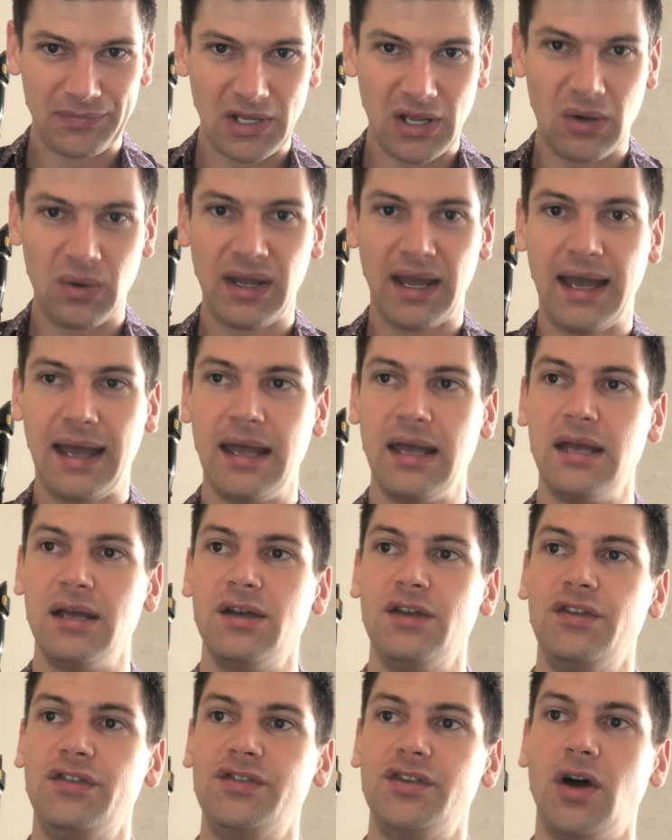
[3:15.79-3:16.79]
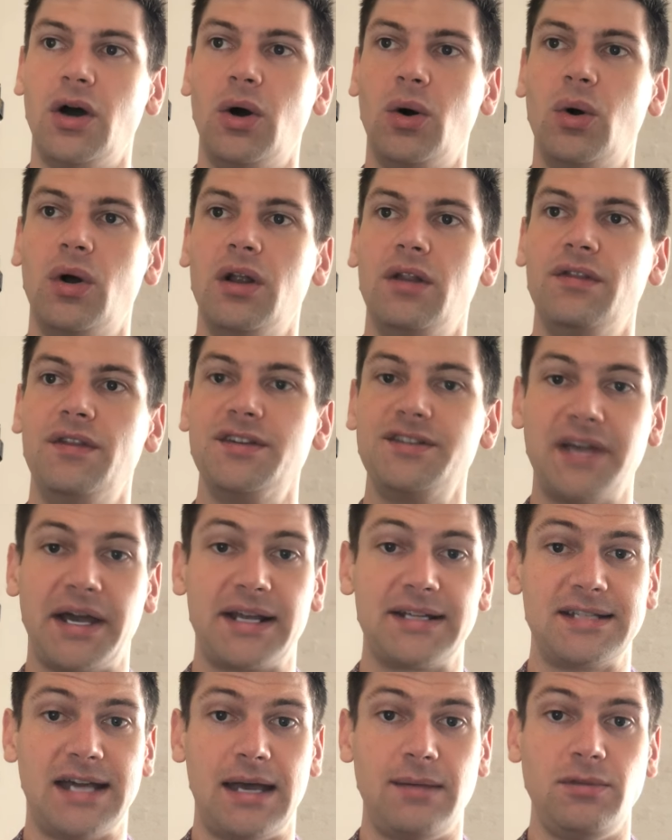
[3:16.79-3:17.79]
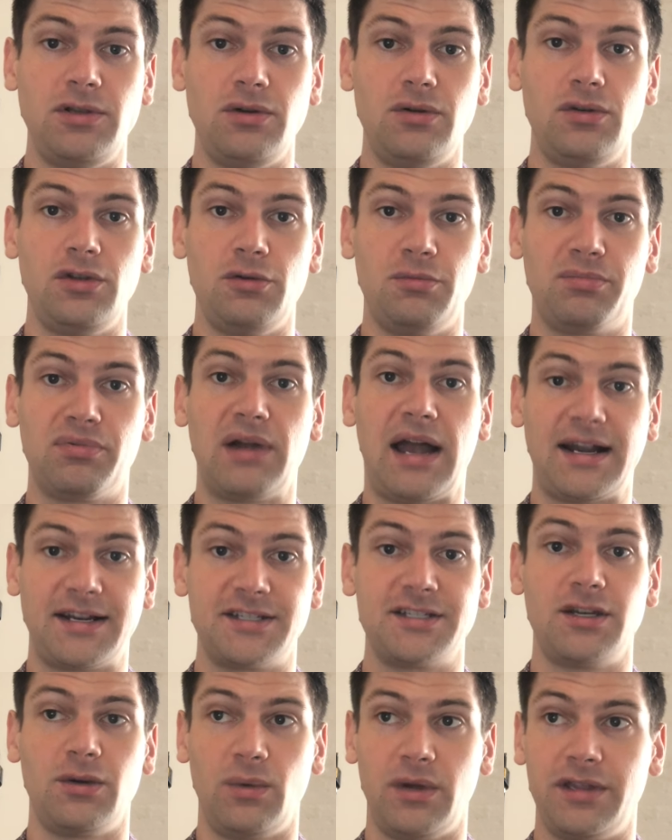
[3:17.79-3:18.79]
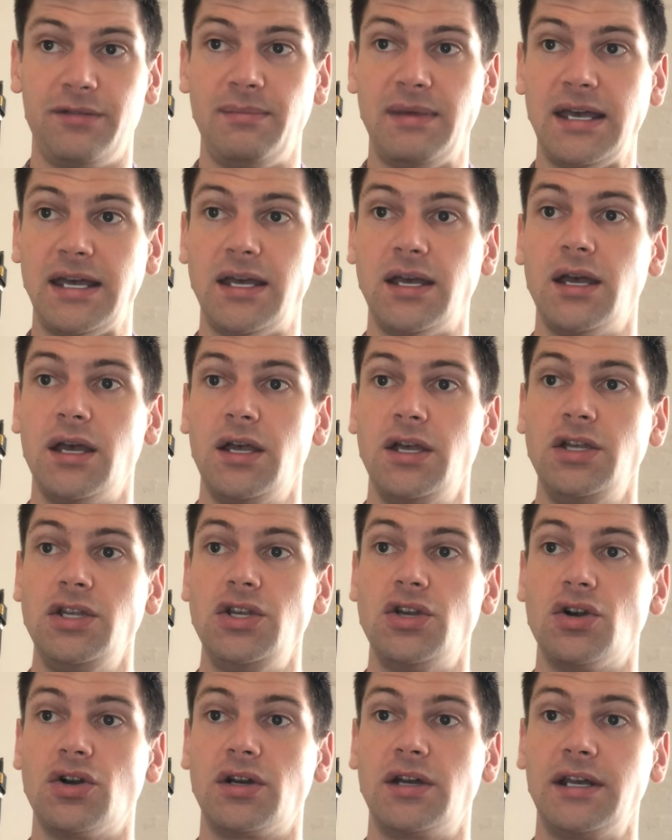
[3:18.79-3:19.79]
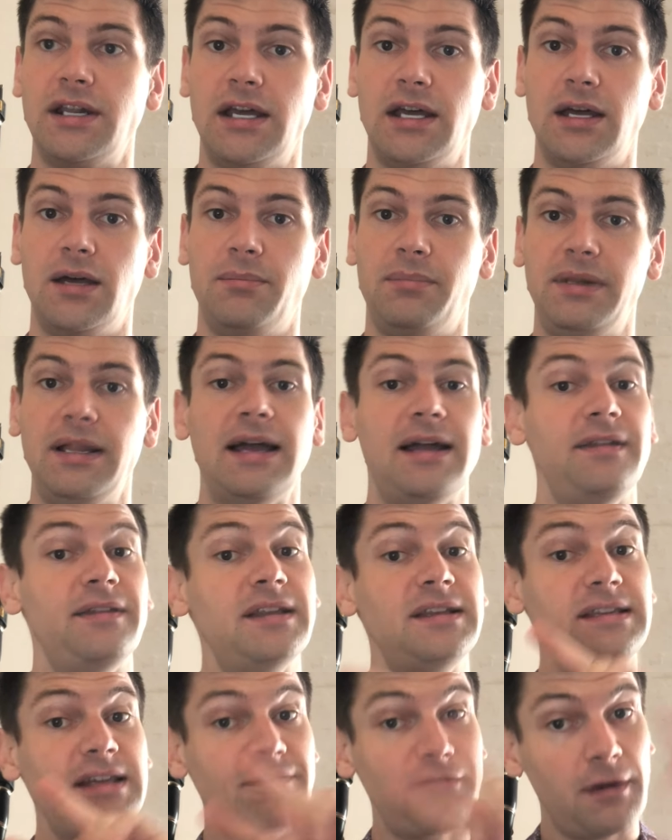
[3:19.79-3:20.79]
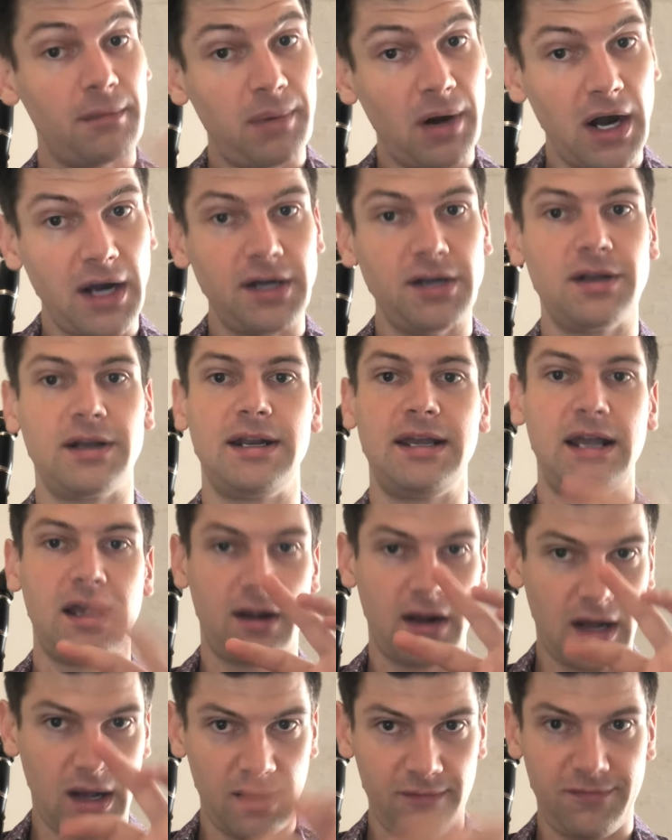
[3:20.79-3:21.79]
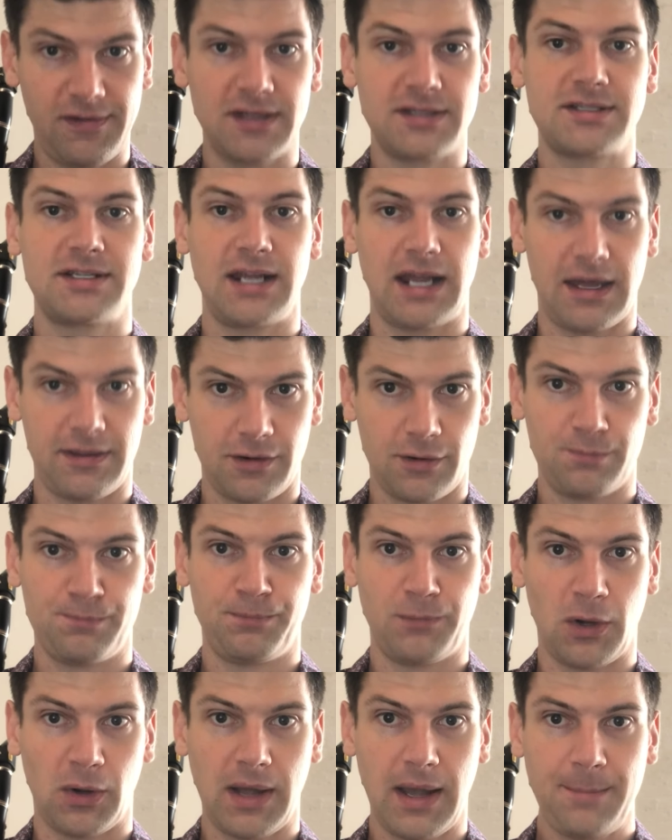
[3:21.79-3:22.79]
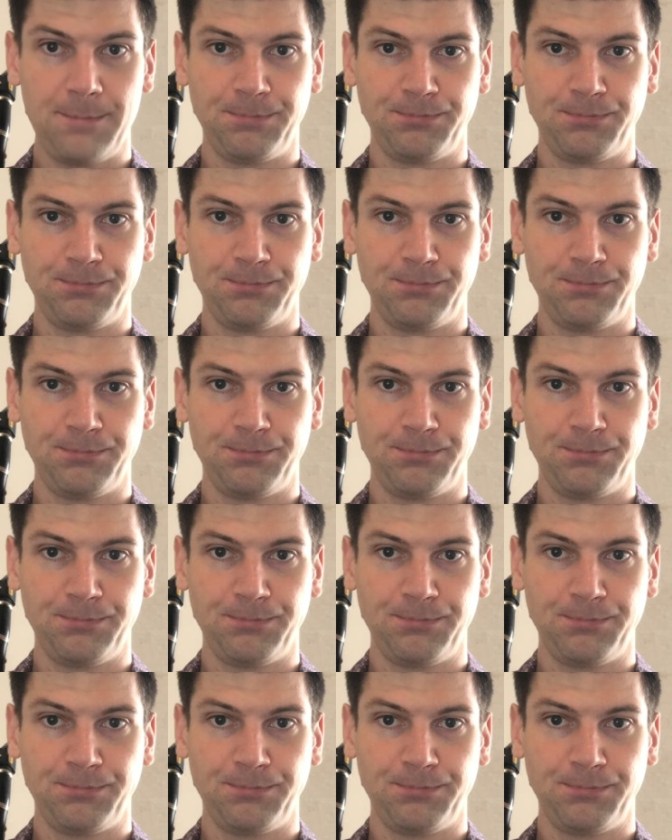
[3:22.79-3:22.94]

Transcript: Okay? So the second time you practice it with me, you're going to play the different part and you're going to hear how it fits together. Okay?